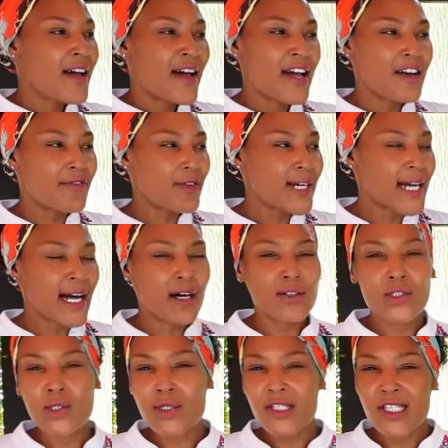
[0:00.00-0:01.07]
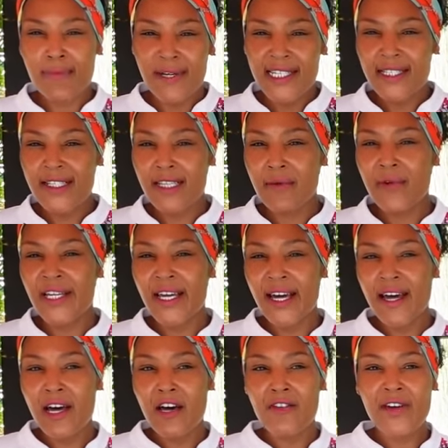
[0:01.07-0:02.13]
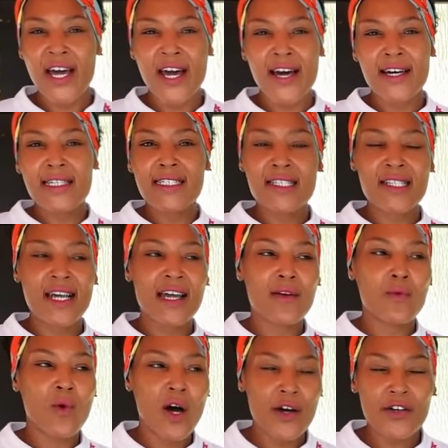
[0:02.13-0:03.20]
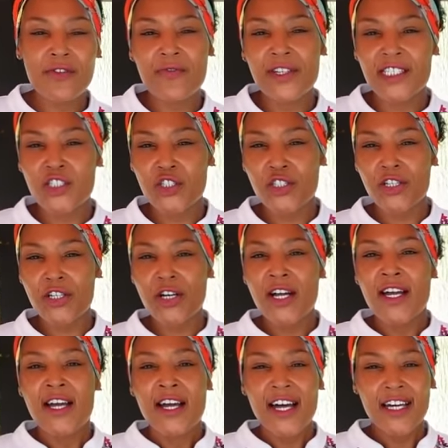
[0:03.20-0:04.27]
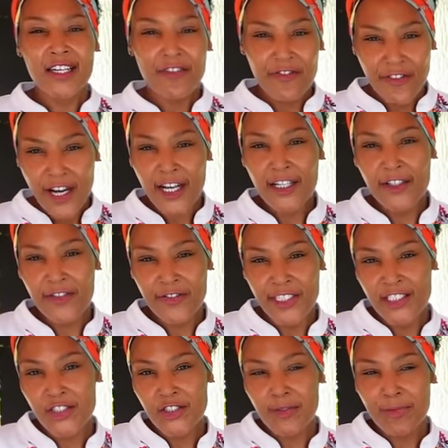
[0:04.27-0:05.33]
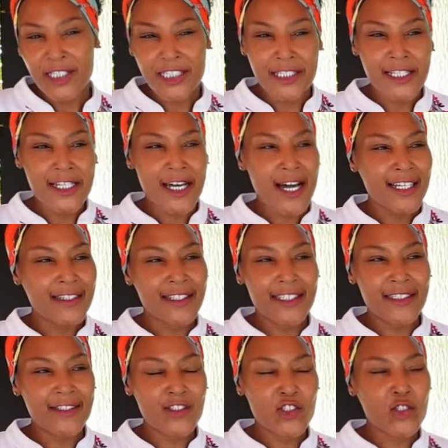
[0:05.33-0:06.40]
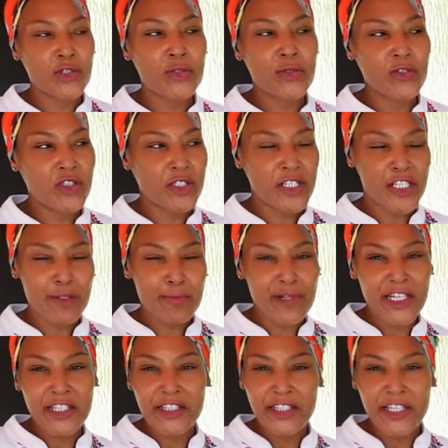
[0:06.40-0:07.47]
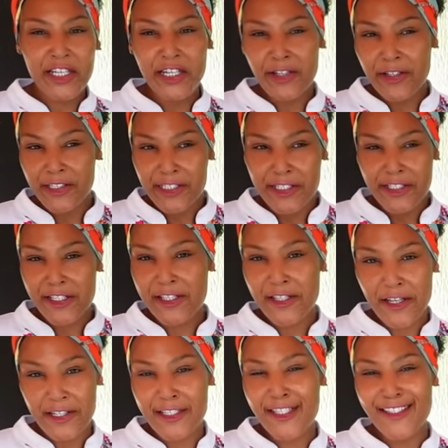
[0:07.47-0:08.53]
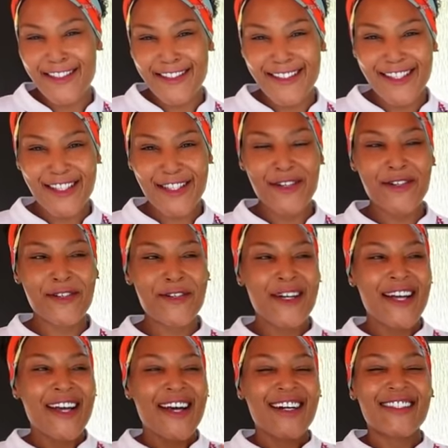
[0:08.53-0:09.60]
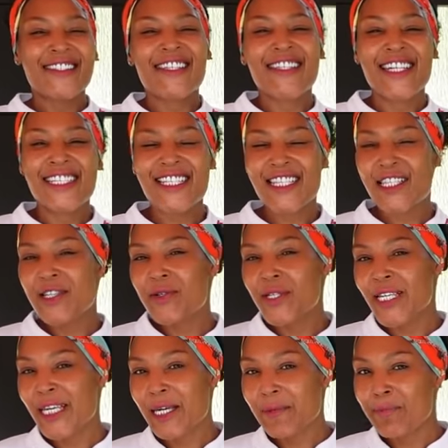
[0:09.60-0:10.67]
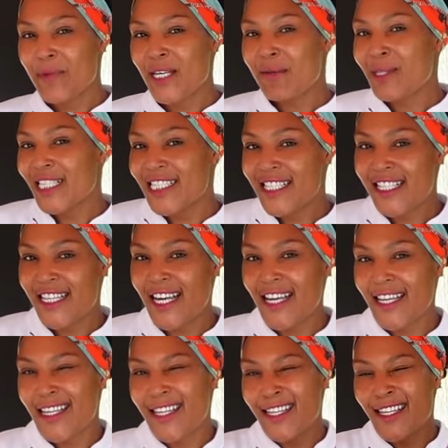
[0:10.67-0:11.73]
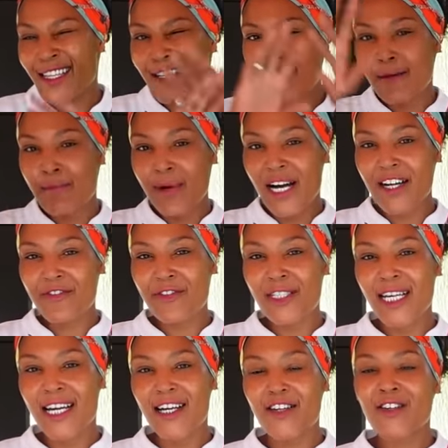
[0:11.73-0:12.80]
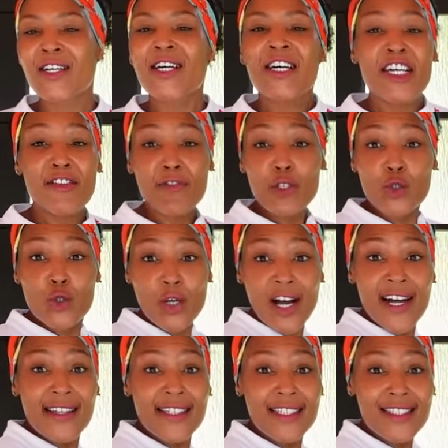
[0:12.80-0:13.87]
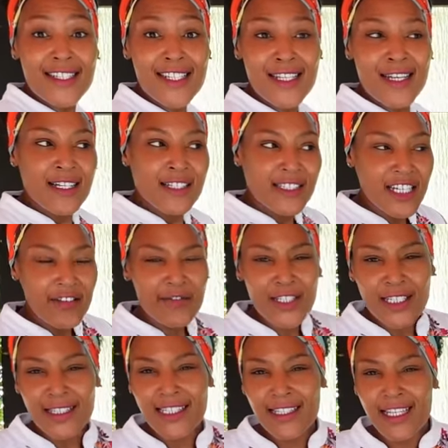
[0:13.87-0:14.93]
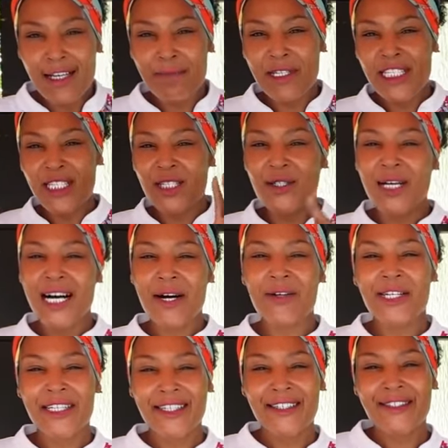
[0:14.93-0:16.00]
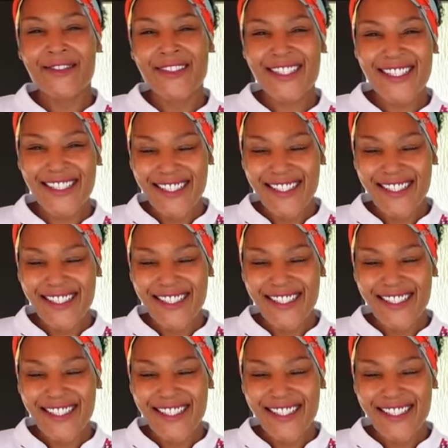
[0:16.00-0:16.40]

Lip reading: Every outdoor space that we have has a water feature and a fire feature, because I think the two just make the areas sexy. So until I see you again, be blessed and bye for now. If you try this, definitely let me know how it goes.